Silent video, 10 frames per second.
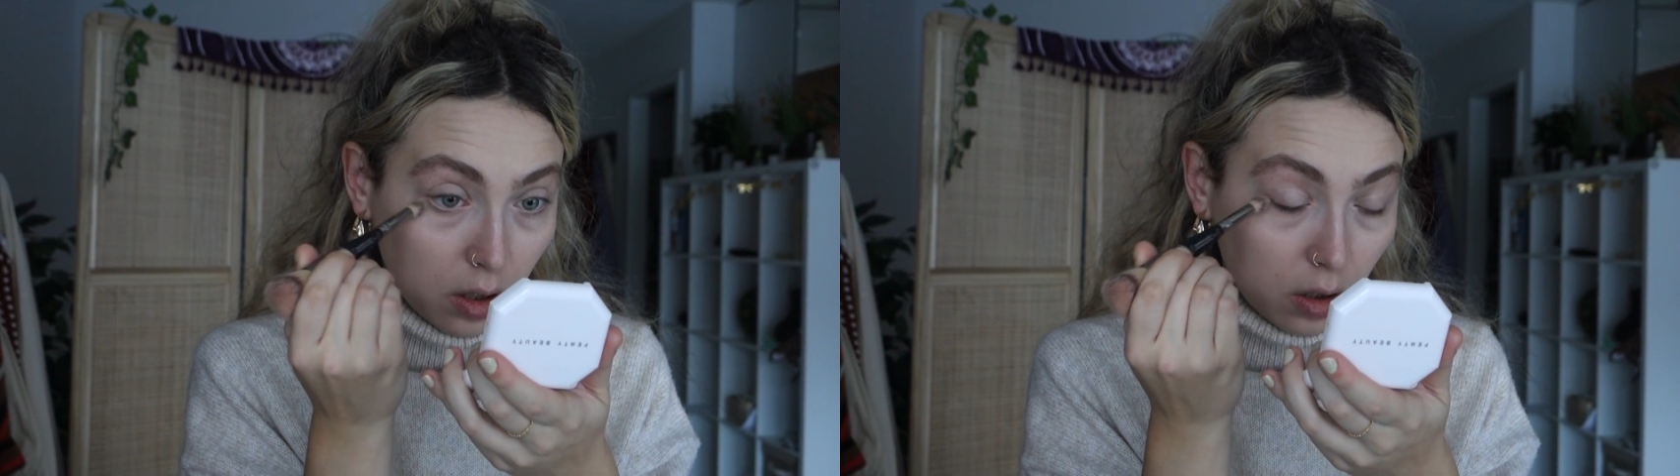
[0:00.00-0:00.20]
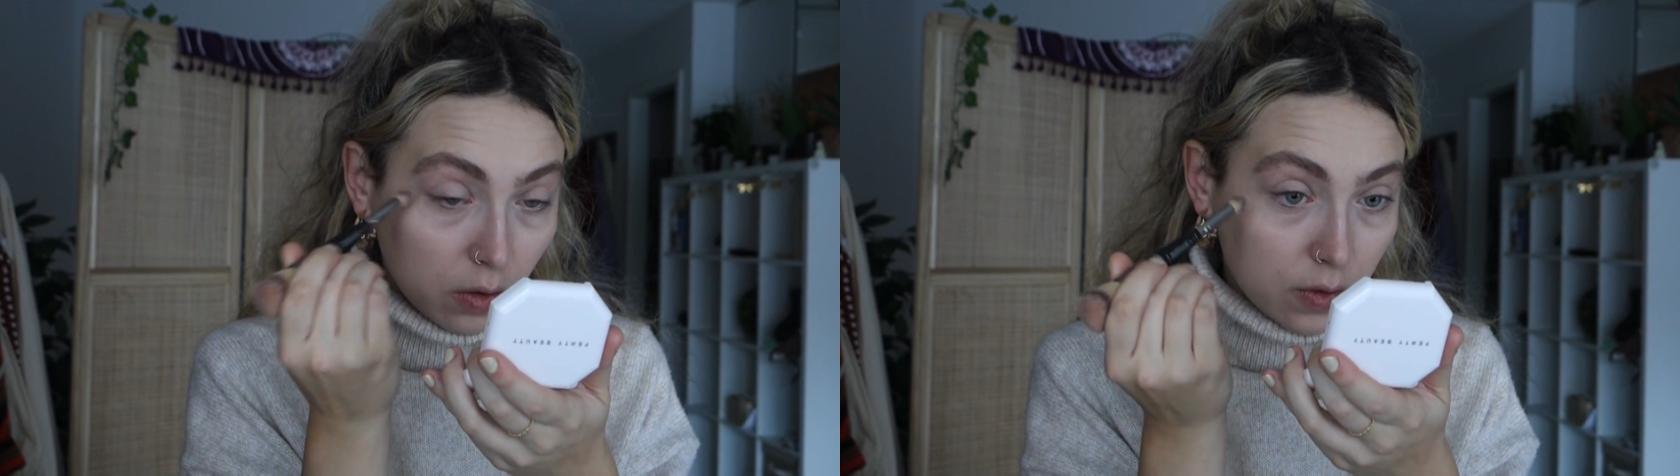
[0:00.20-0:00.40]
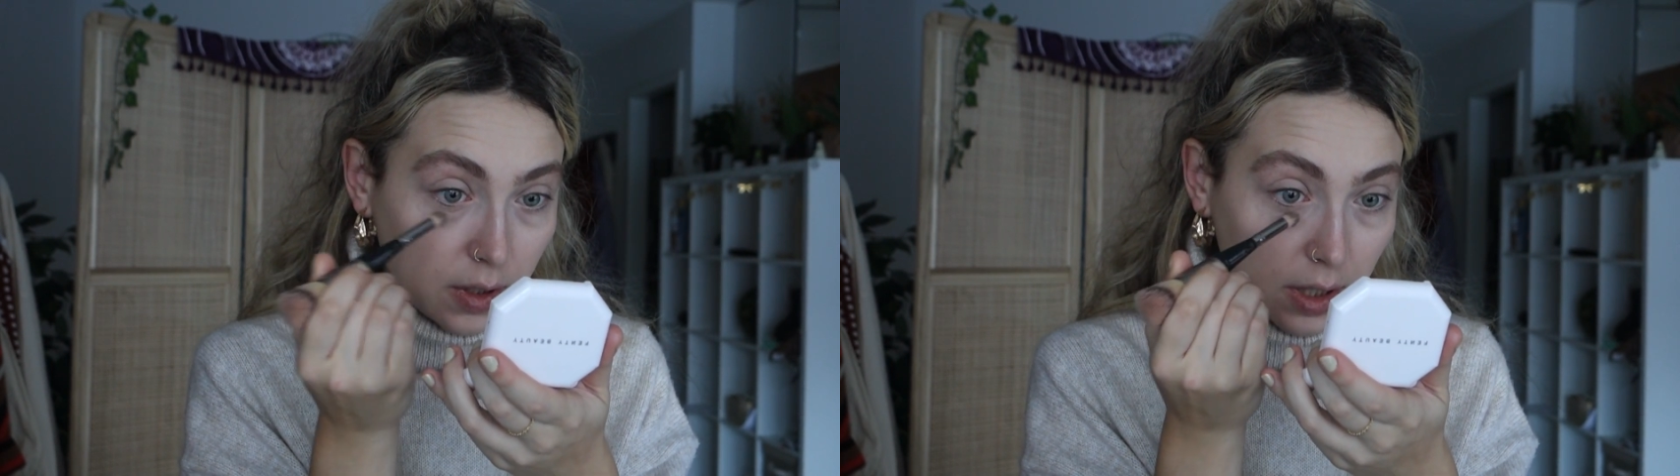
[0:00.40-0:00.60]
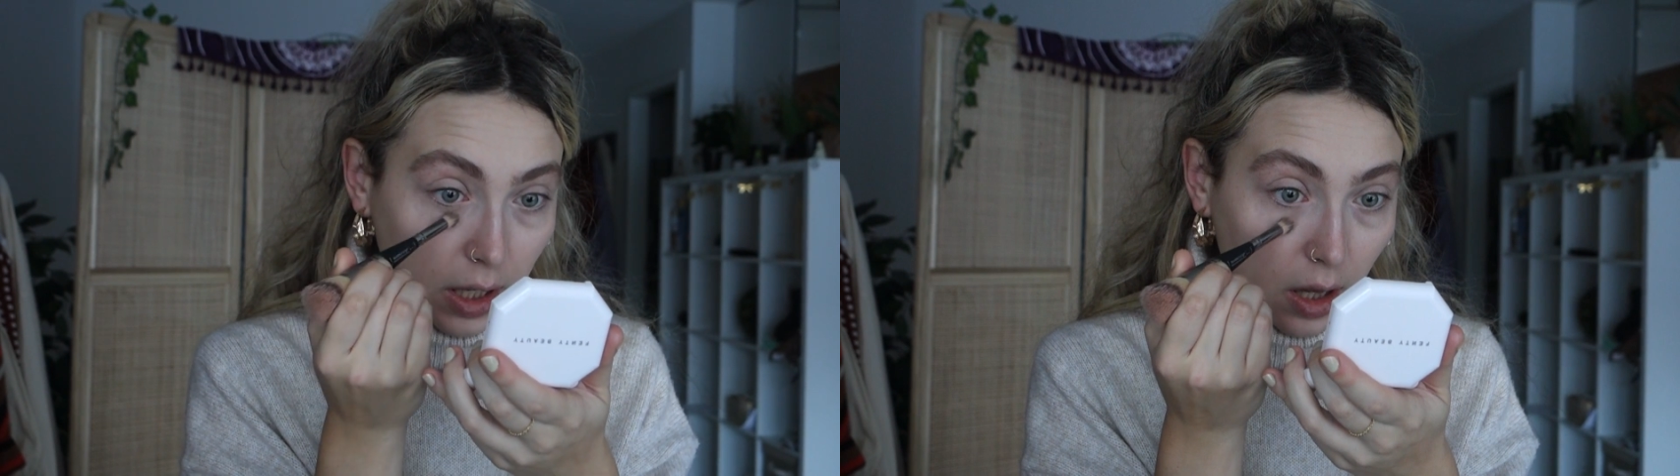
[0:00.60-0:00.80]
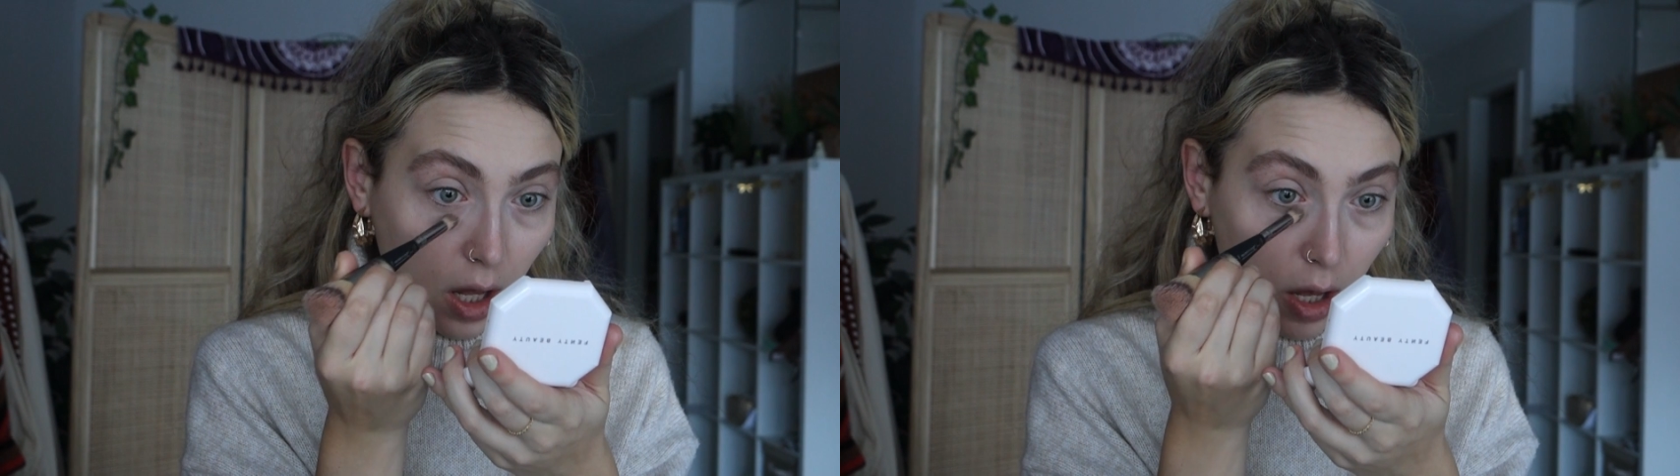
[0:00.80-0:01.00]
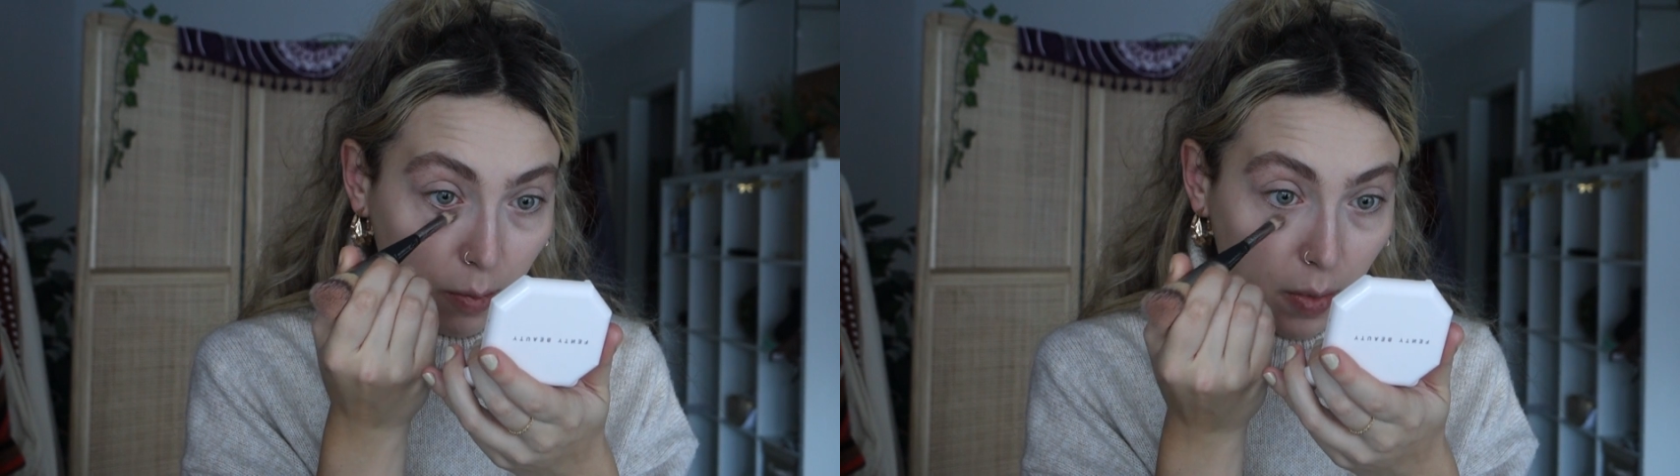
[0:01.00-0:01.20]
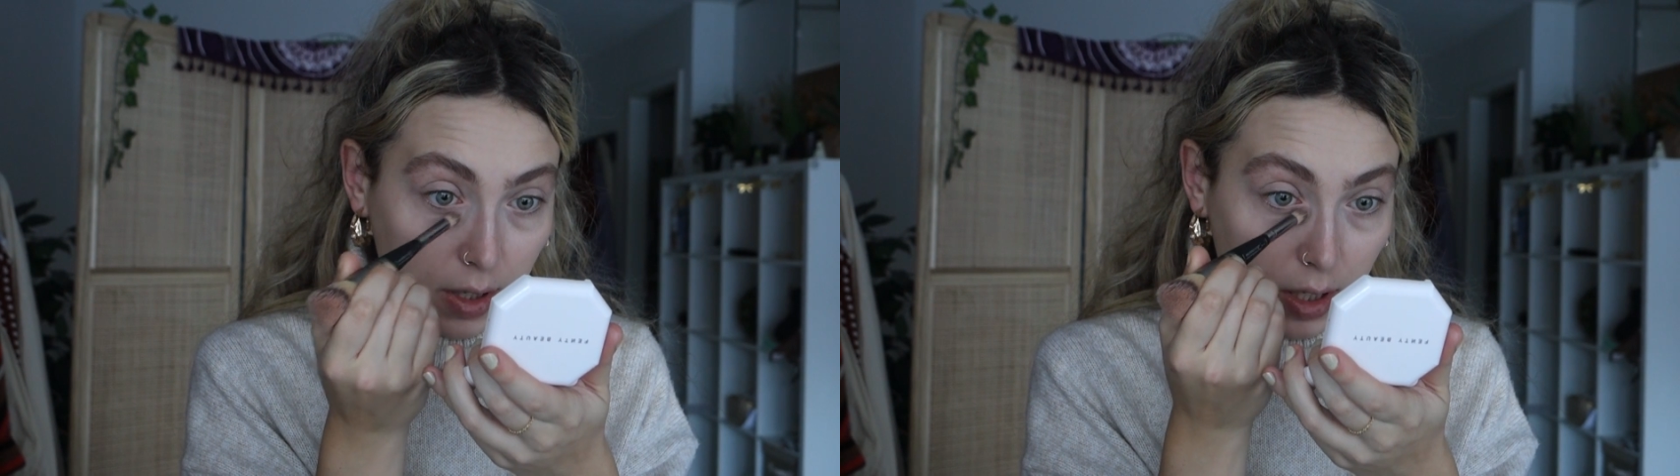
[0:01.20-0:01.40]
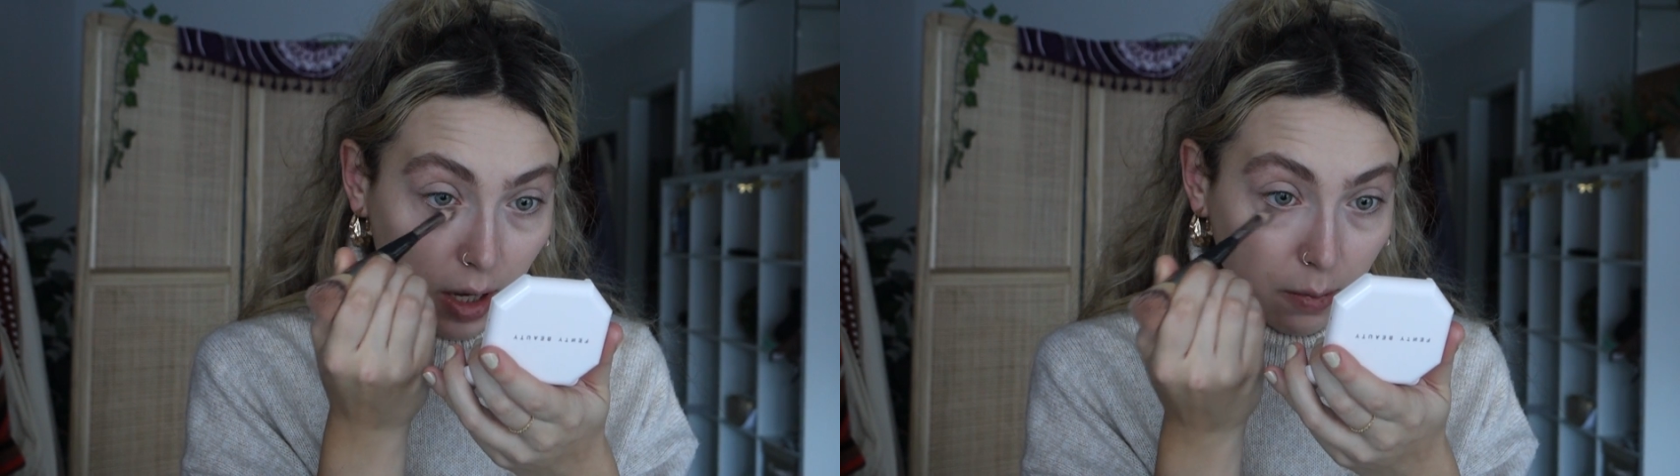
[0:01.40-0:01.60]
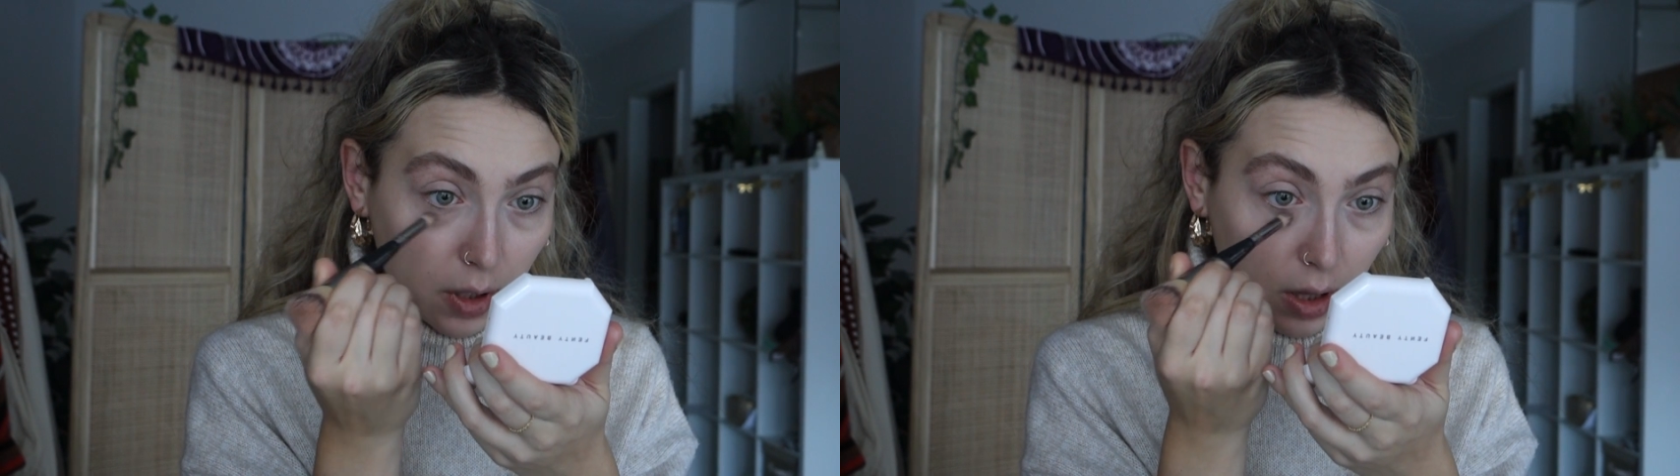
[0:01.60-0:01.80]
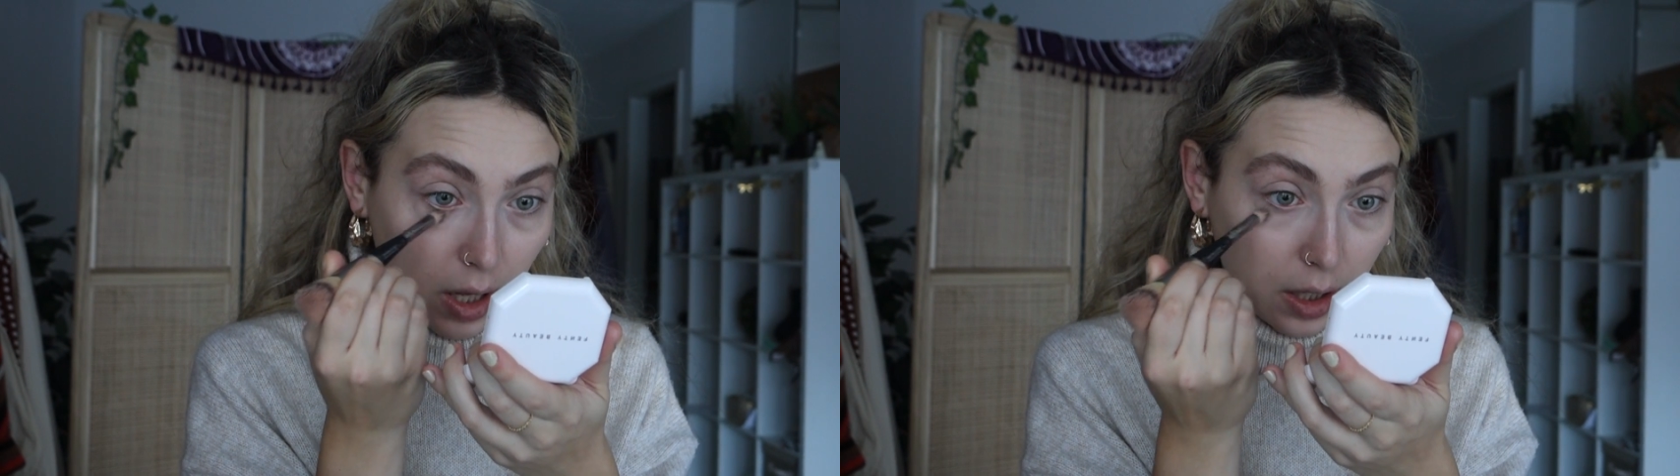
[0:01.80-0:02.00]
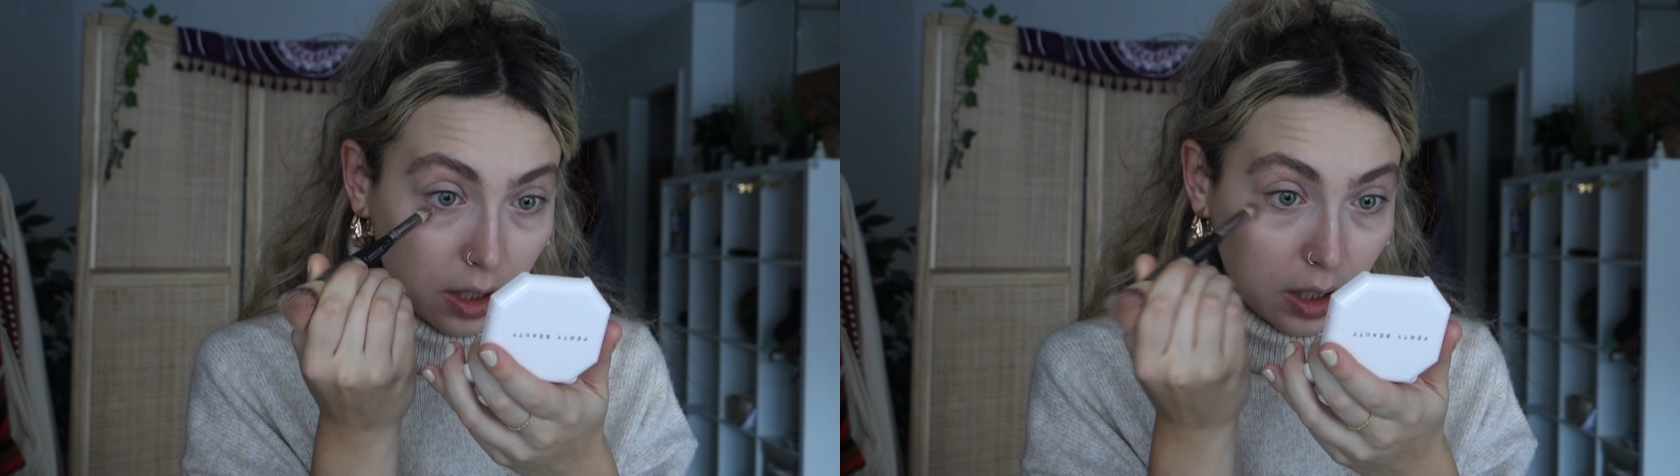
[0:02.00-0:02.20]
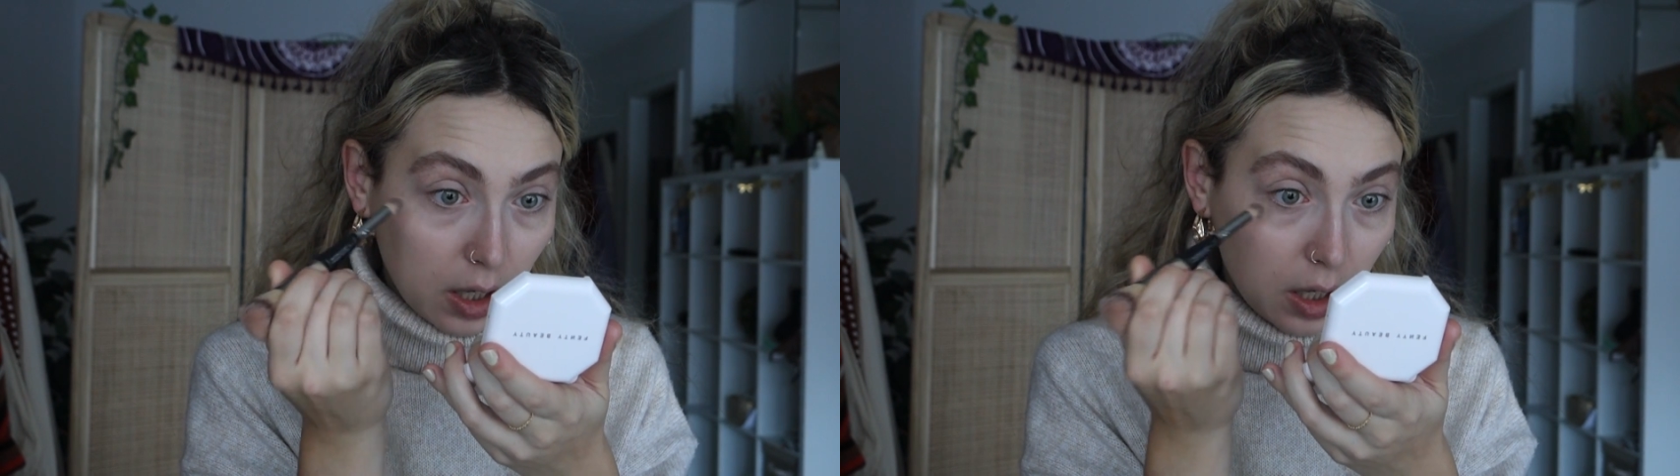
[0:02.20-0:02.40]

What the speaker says: concealer, but I mean like